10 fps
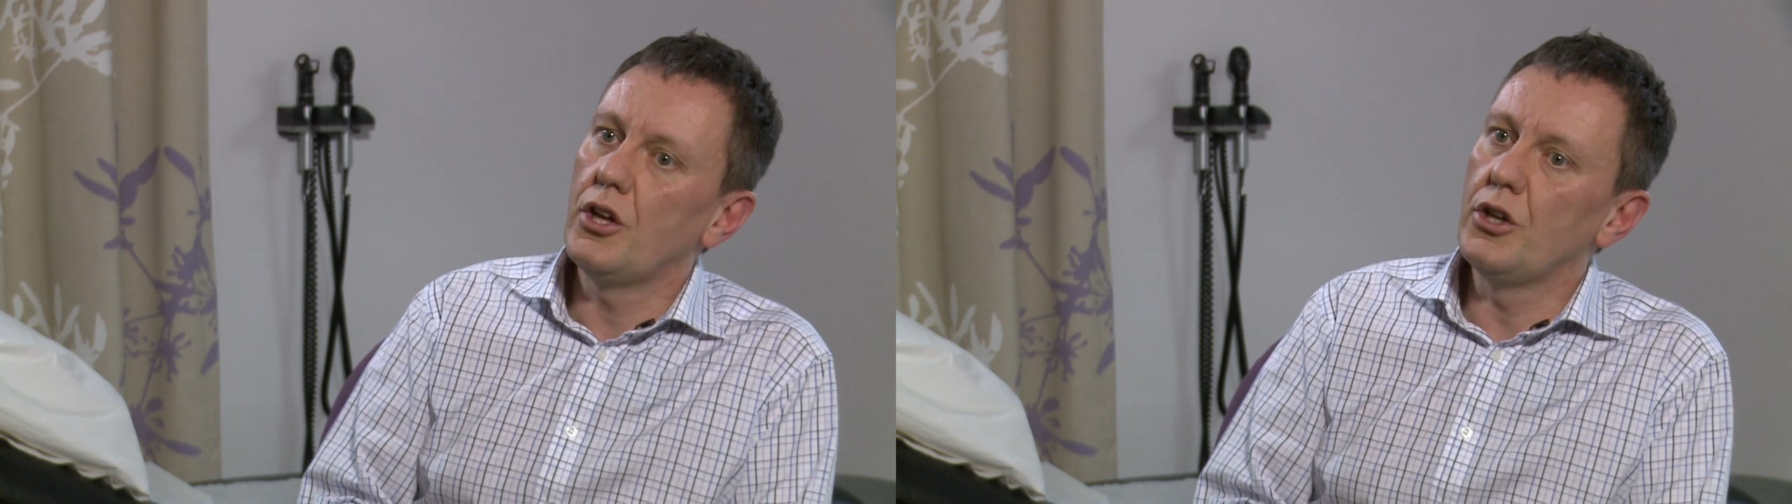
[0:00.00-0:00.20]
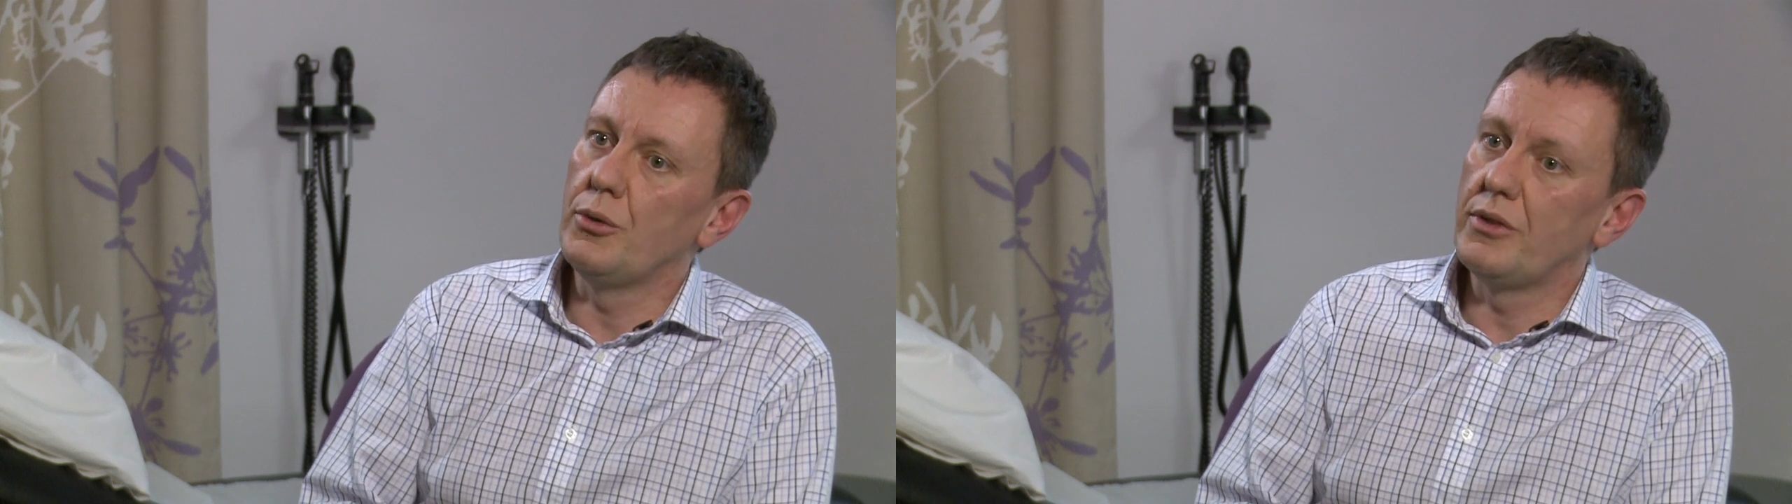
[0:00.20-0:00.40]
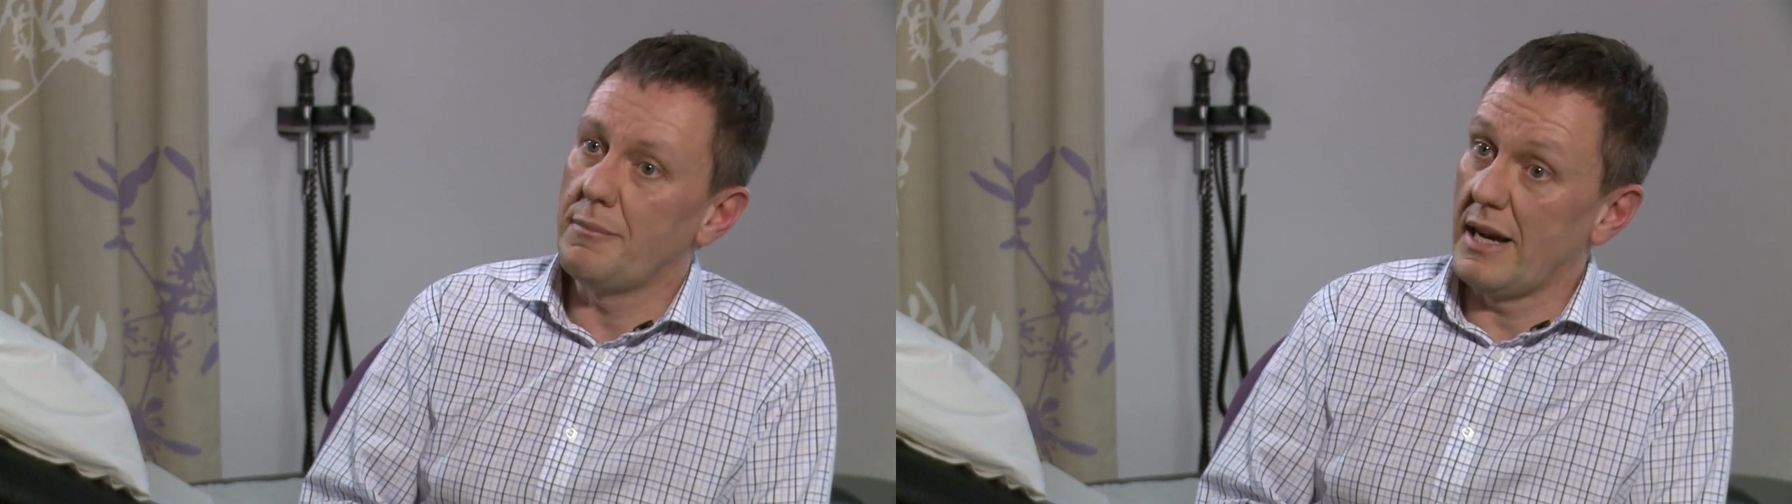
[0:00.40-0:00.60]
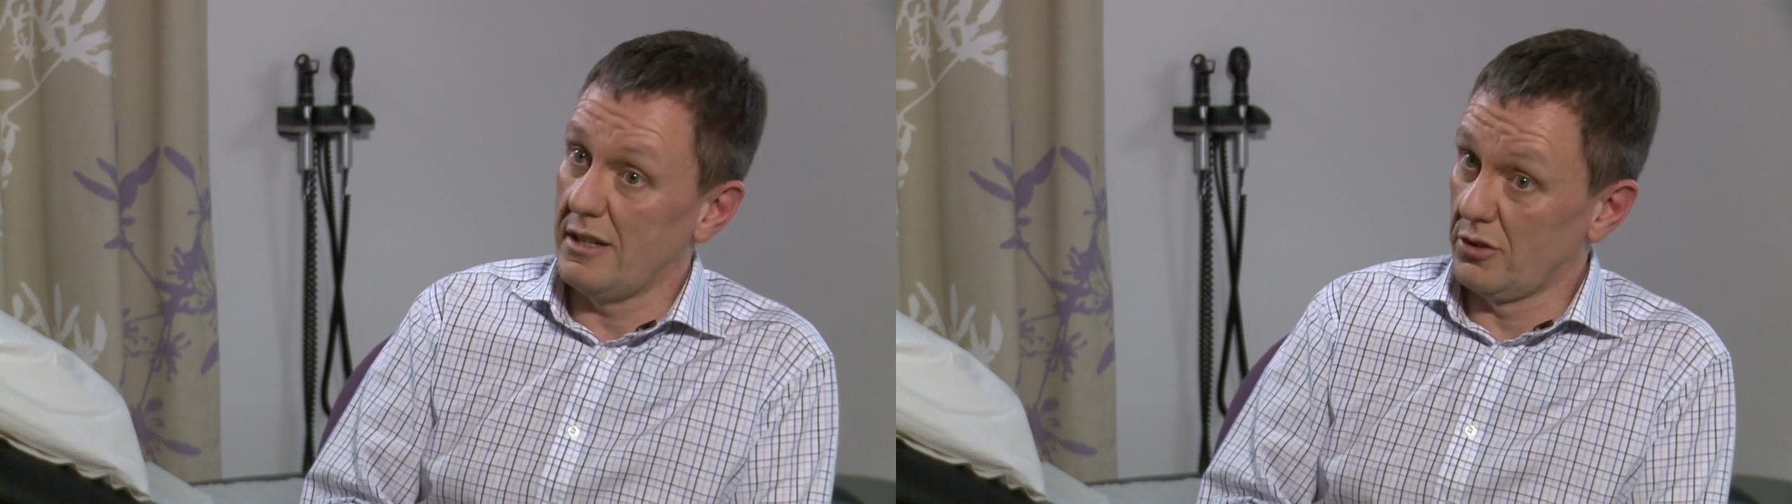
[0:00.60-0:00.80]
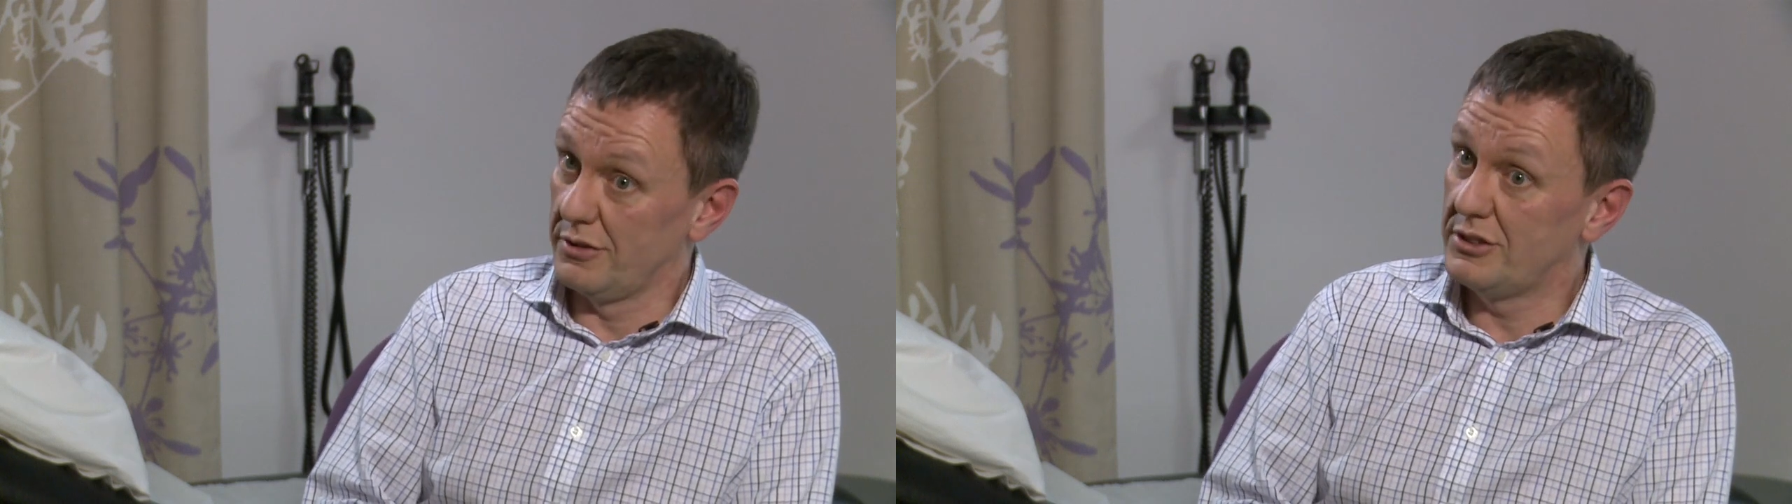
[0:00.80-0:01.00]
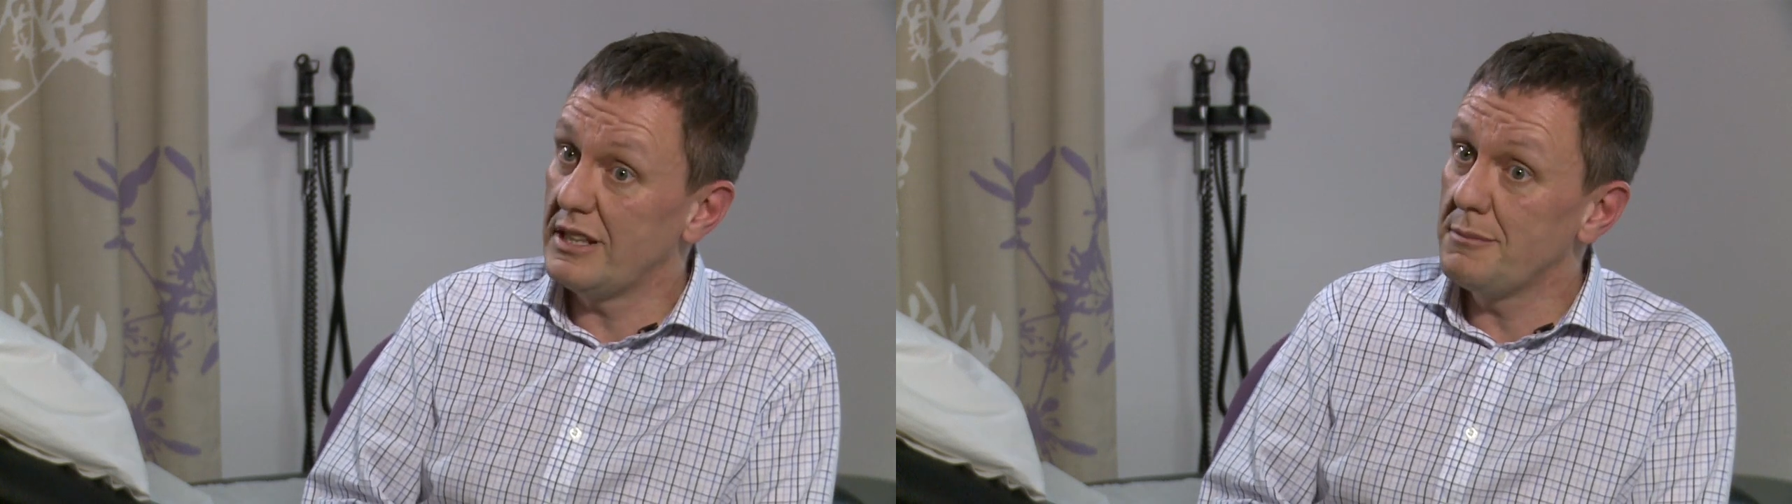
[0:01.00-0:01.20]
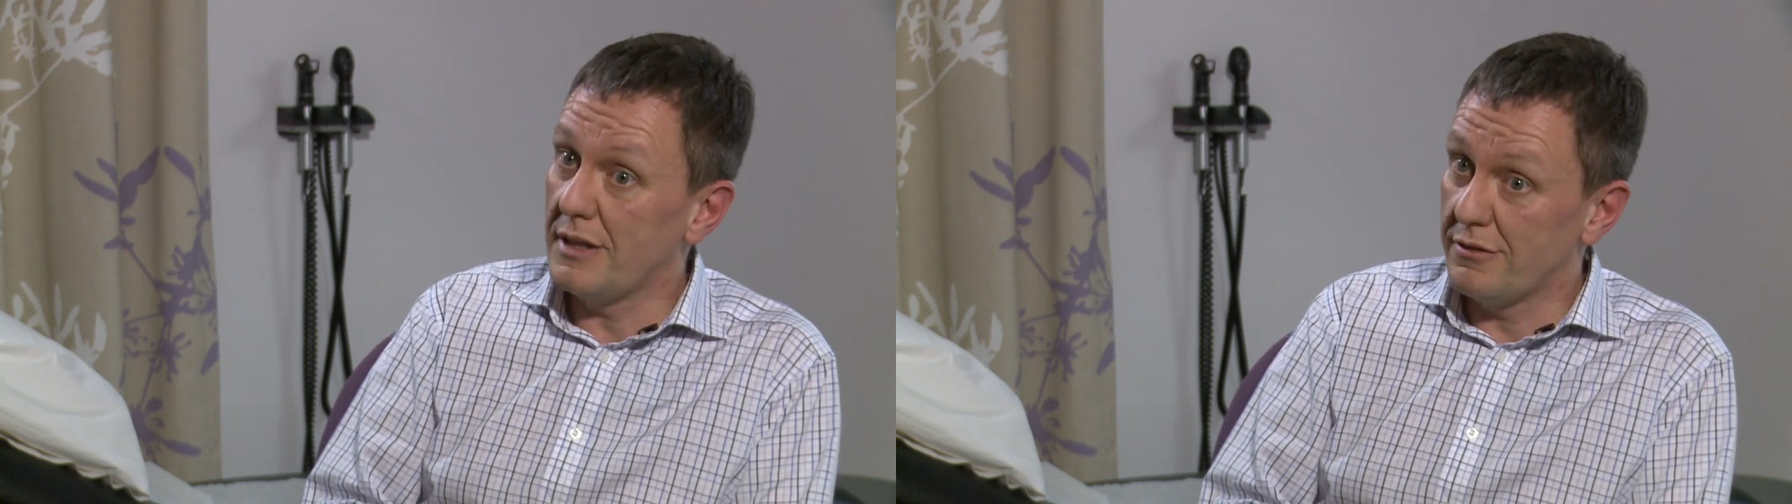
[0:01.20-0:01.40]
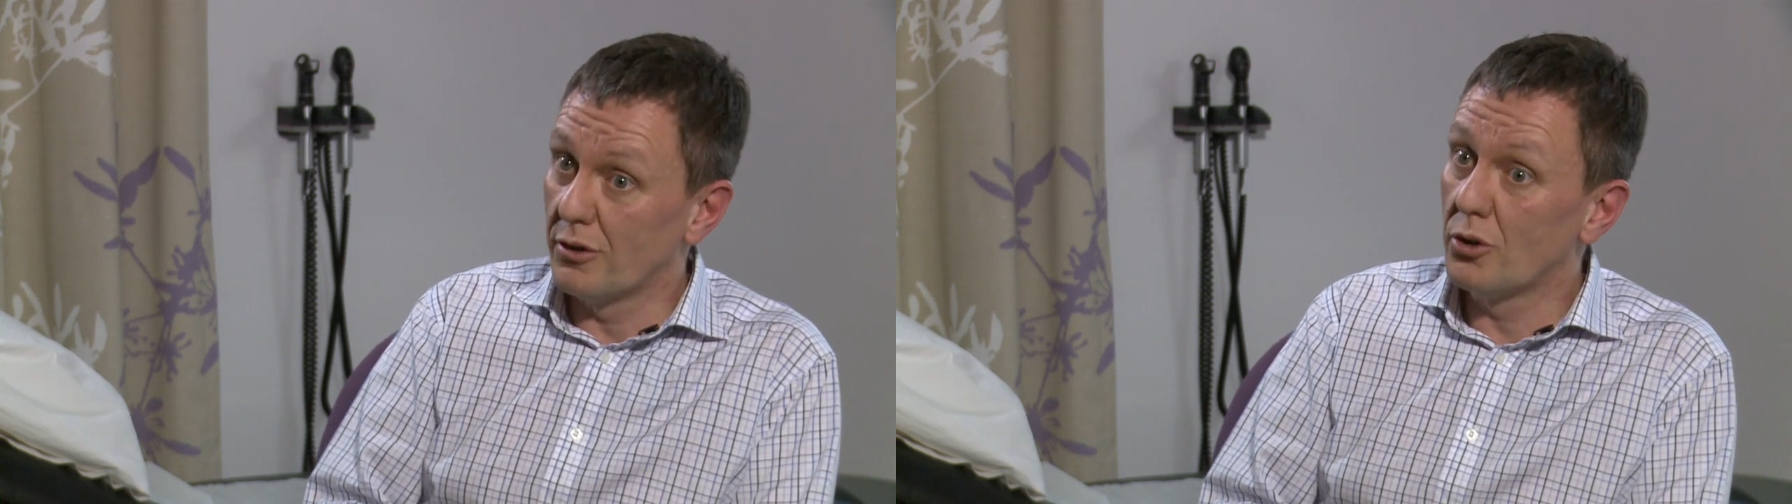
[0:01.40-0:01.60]
who they may not have seen
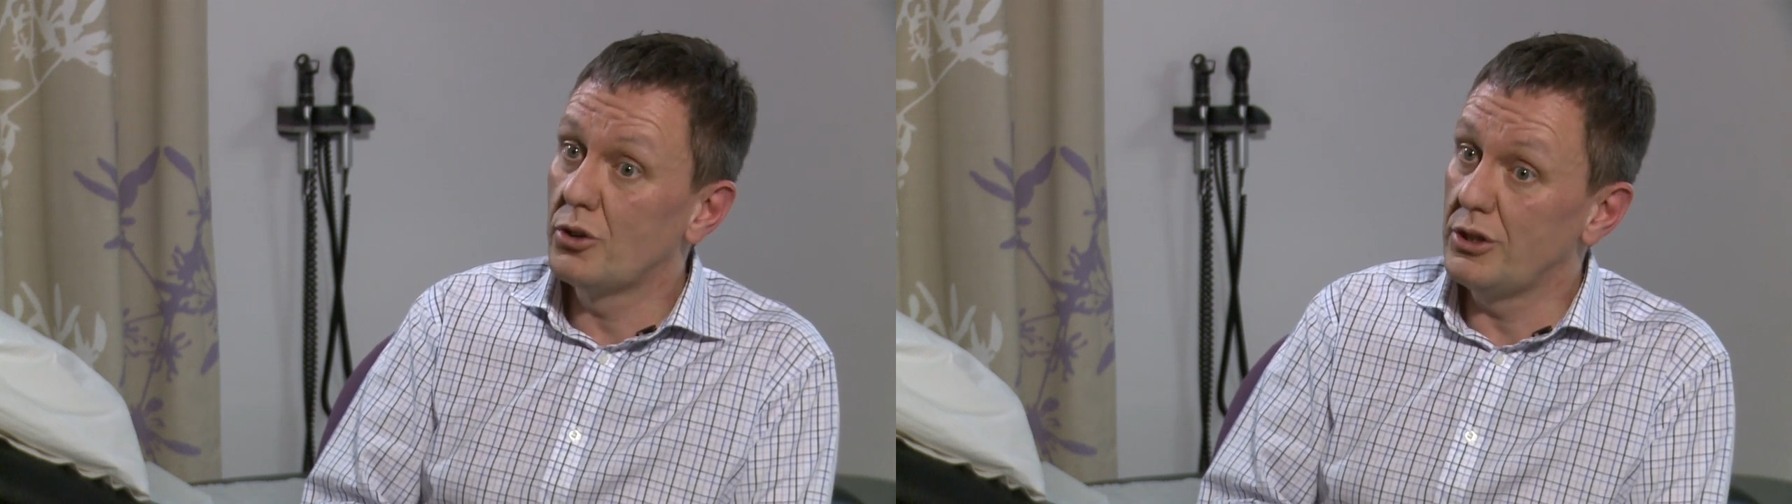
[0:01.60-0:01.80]
before,